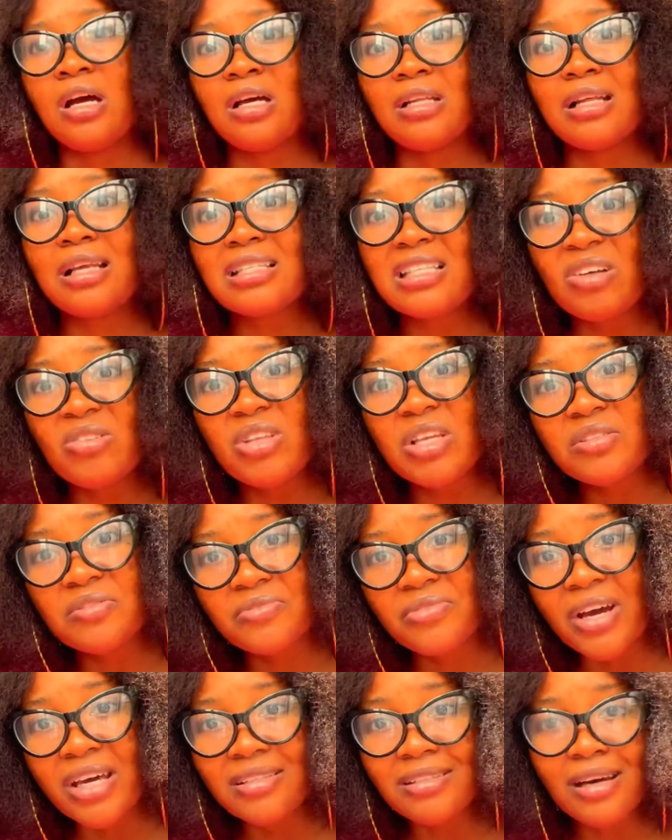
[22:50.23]
That's I wanted to
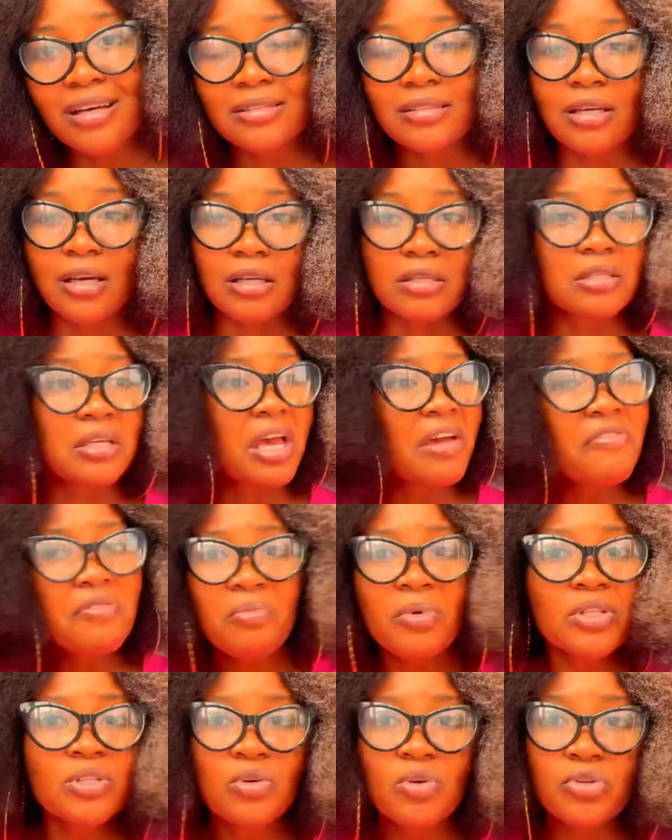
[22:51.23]
find out that
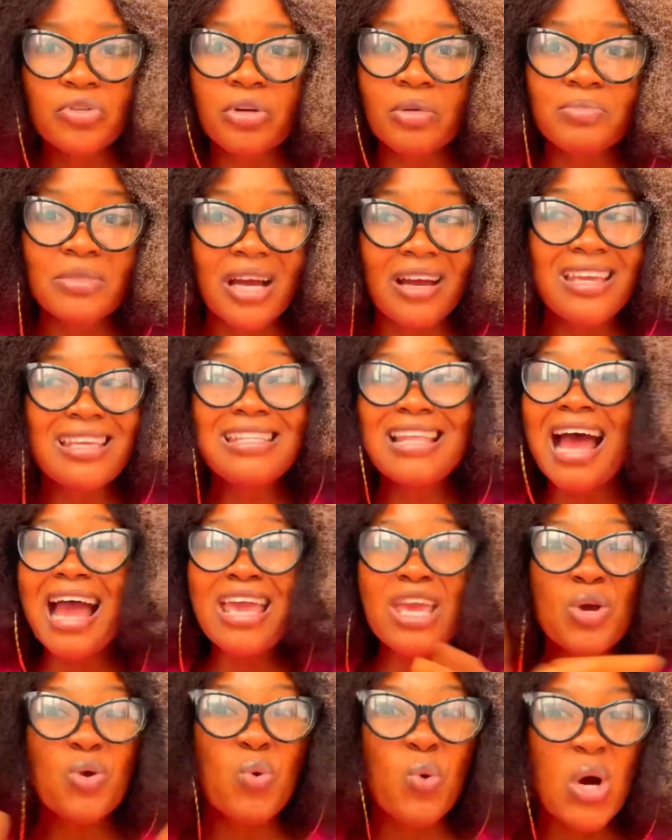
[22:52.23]
everybody go shop there in
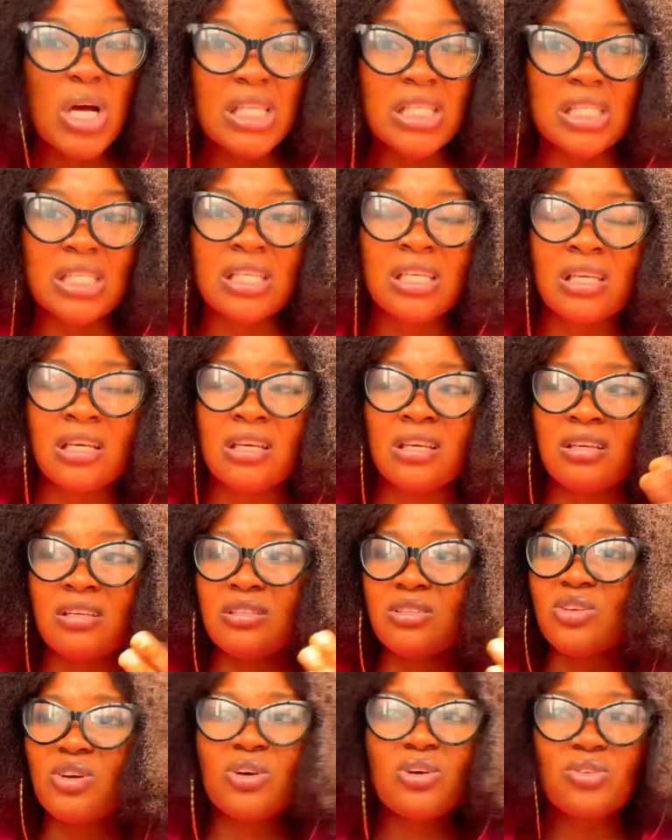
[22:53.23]
equally.
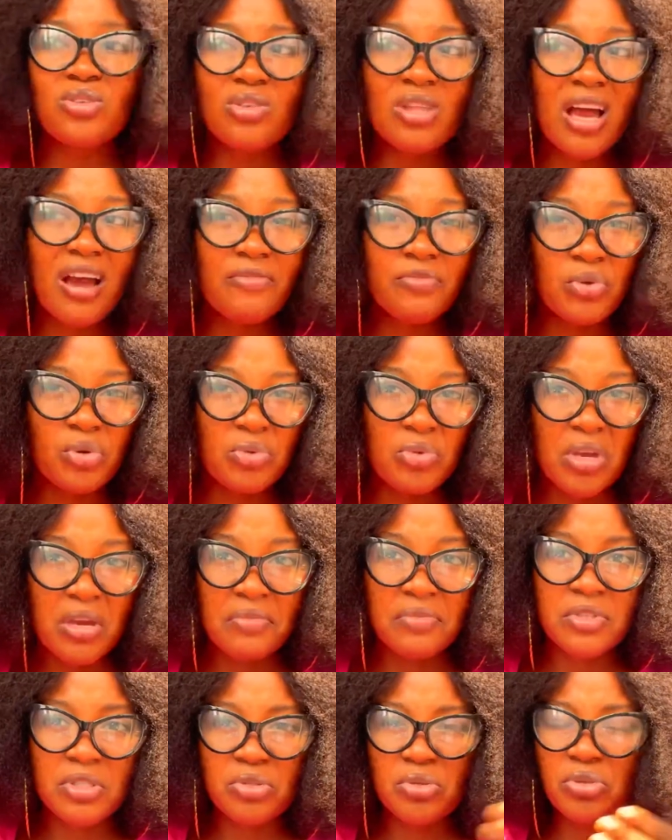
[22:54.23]
So you don't have to know
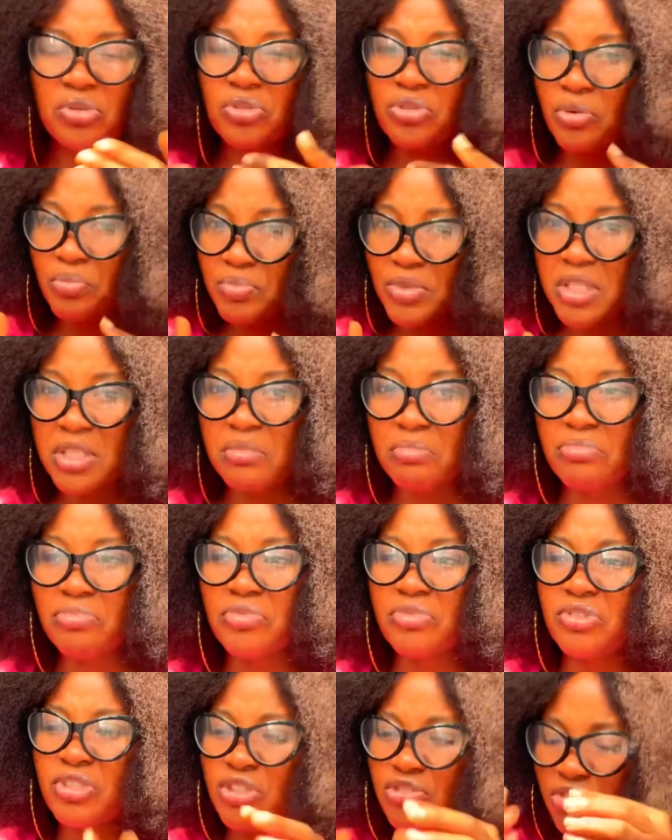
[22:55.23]
everything. Just shop it
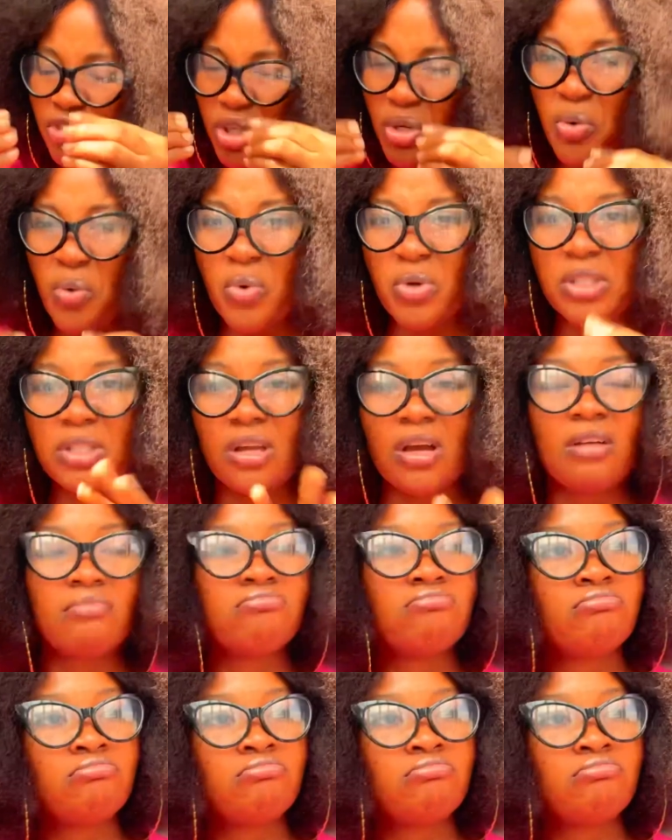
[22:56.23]
and drink water.